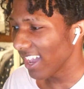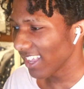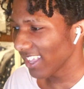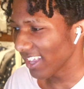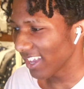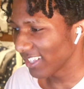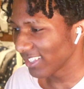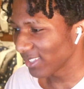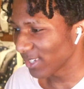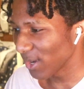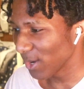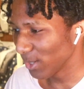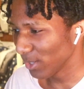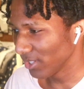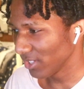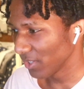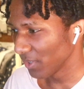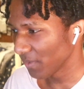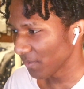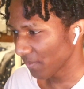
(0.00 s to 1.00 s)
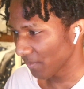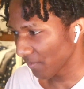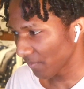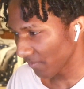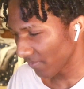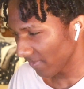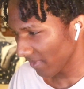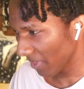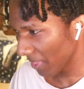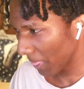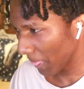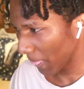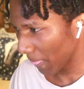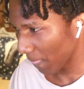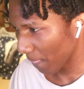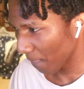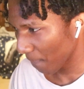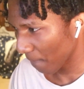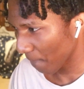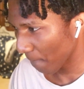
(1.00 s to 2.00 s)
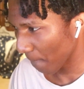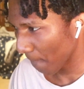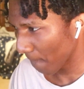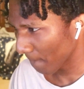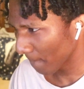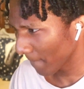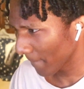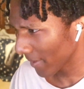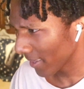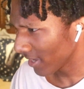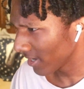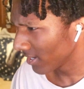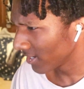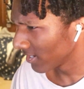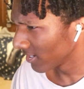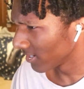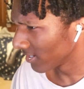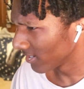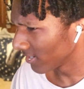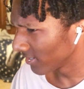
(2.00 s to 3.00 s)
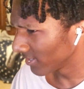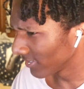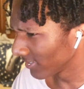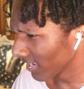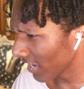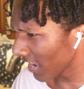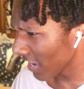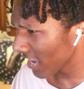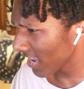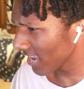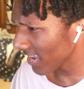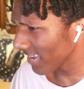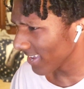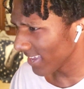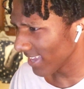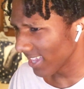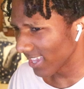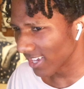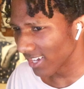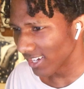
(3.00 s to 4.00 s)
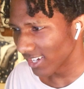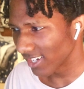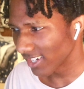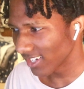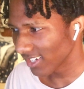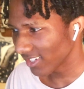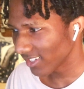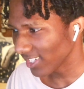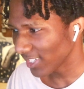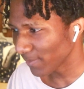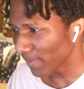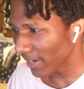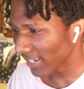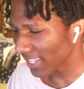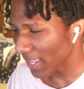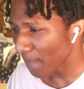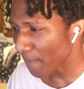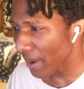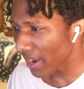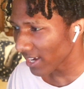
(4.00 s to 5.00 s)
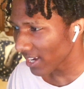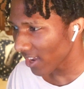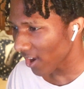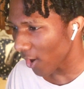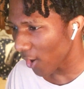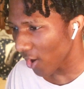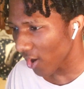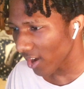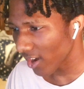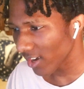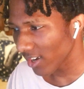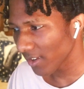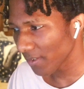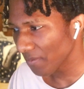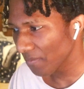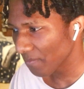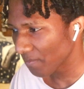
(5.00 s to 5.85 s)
I told you. My oh, damn now messing with you. Dang! You smack that mighty hard.